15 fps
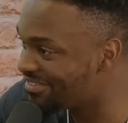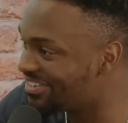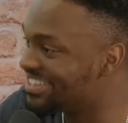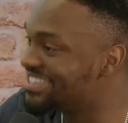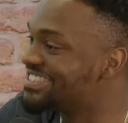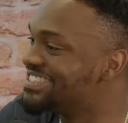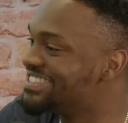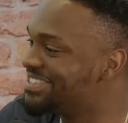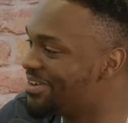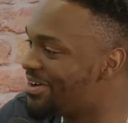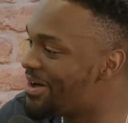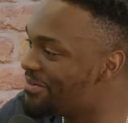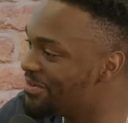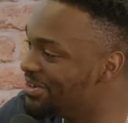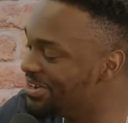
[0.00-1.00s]
love us. So
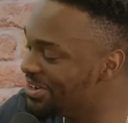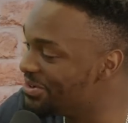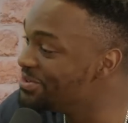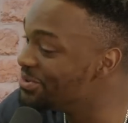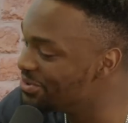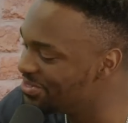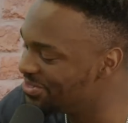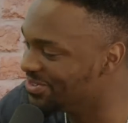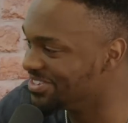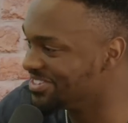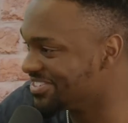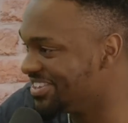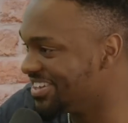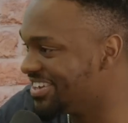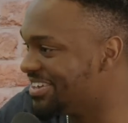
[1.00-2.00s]
I want to know your
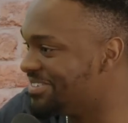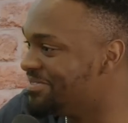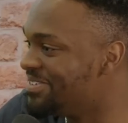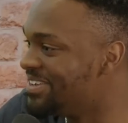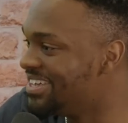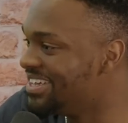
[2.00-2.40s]
thoughts on the club.